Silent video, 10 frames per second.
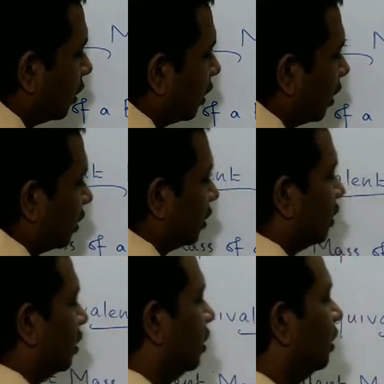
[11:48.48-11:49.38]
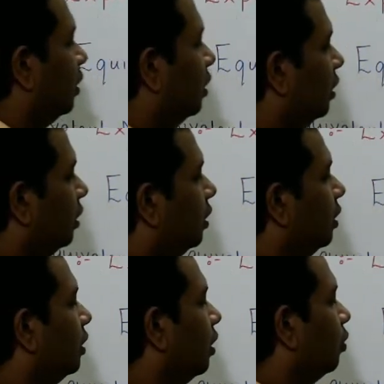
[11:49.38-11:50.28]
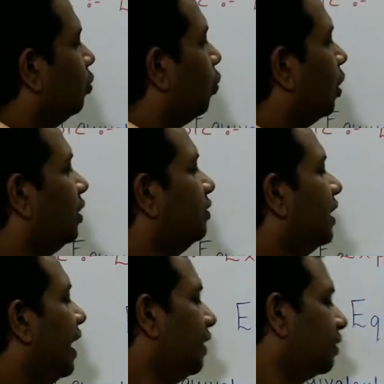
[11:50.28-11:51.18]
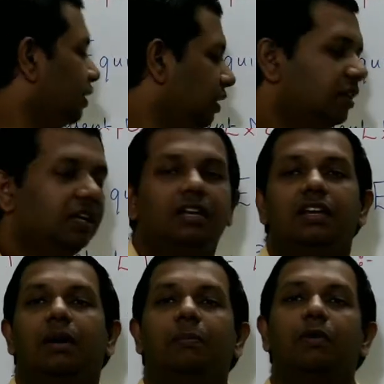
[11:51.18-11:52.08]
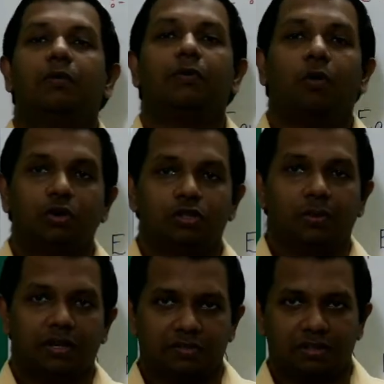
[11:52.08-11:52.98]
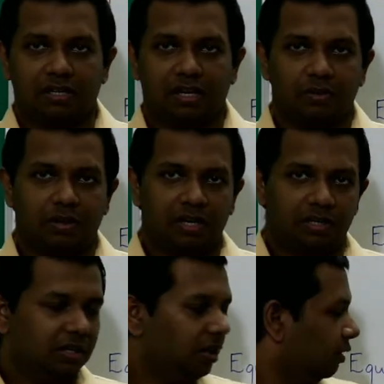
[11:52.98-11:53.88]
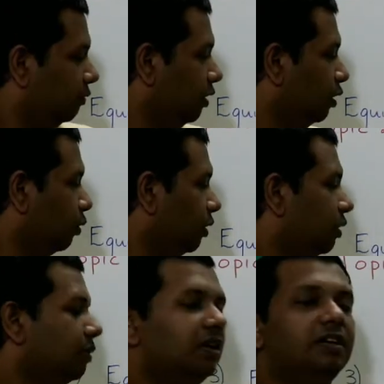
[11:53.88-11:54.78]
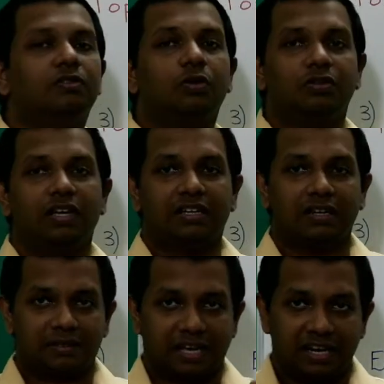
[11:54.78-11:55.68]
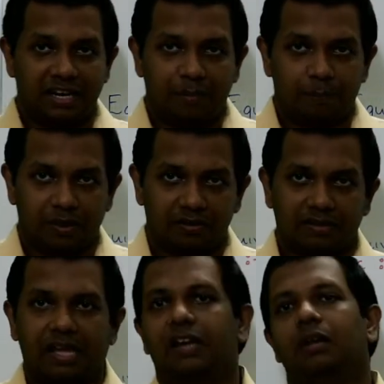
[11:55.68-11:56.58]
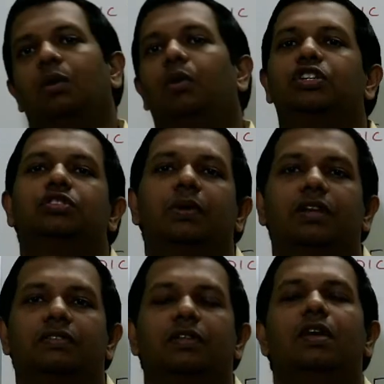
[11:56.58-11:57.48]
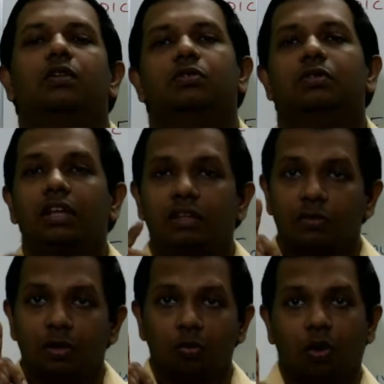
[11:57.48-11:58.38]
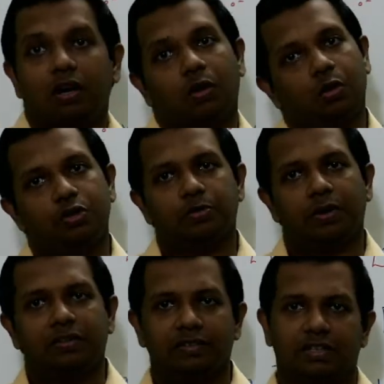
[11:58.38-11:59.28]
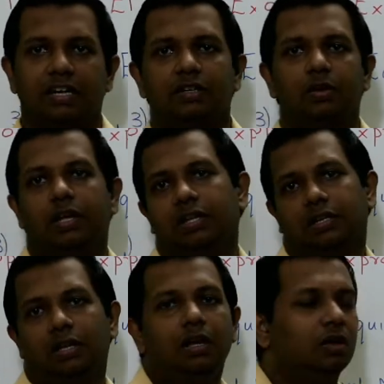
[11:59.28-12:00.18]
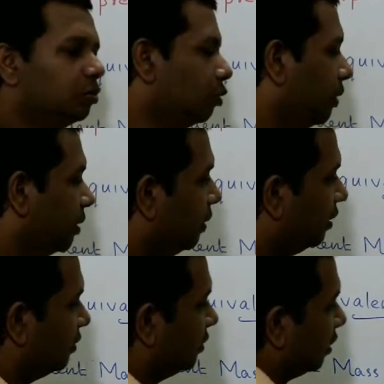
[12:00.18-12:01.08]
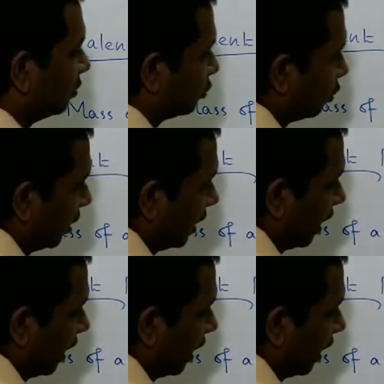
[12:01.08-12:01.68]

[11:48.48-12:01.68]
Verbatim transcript: correct now what is the acidity, number of OH minus it can donate? We know it will dissociate as Na plus and OH minus. So there is only one OH minus it can donate. So my basis, so my